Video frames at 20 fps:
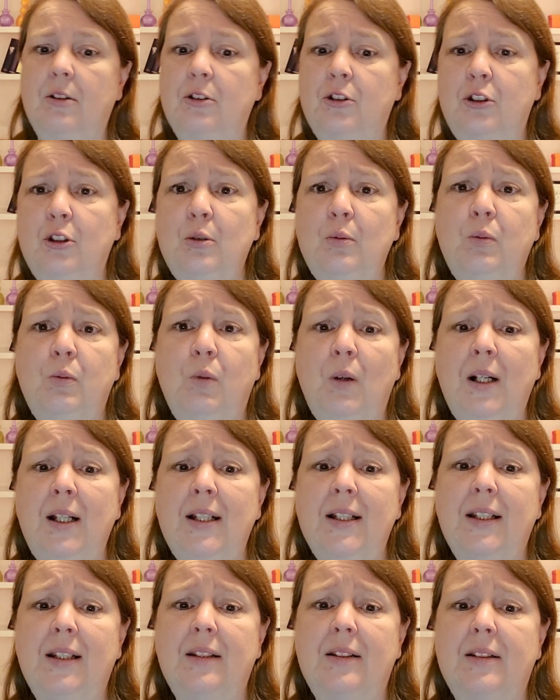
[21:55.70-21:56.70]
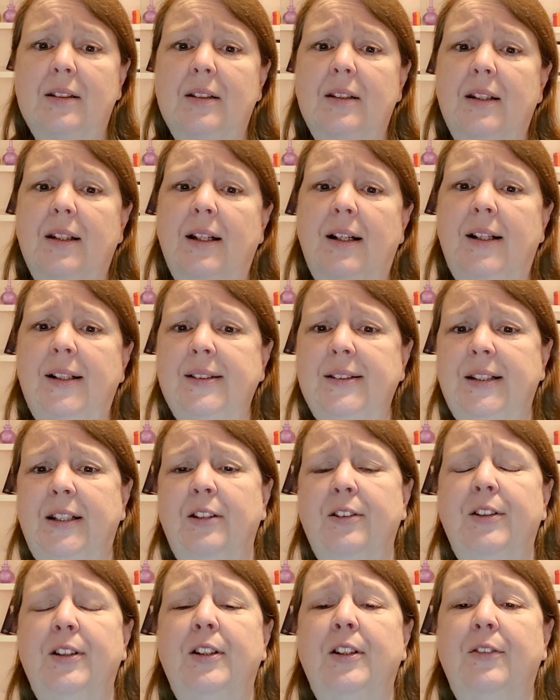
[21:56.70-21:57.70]
Do what? asked
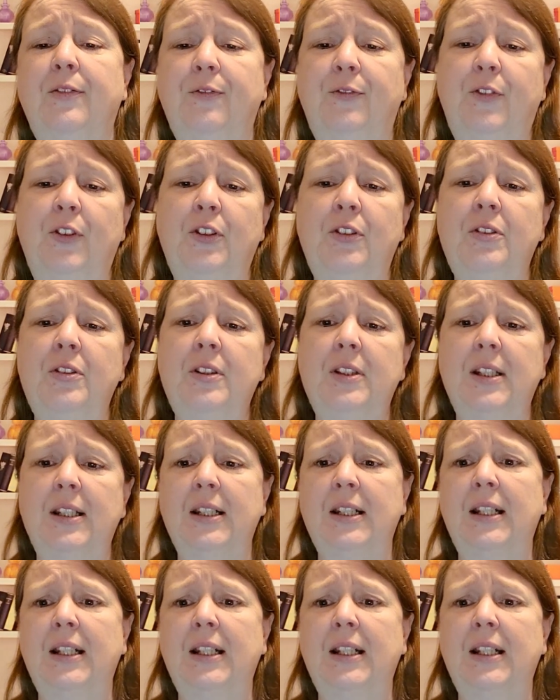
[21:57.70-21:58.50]
Kirian, confused.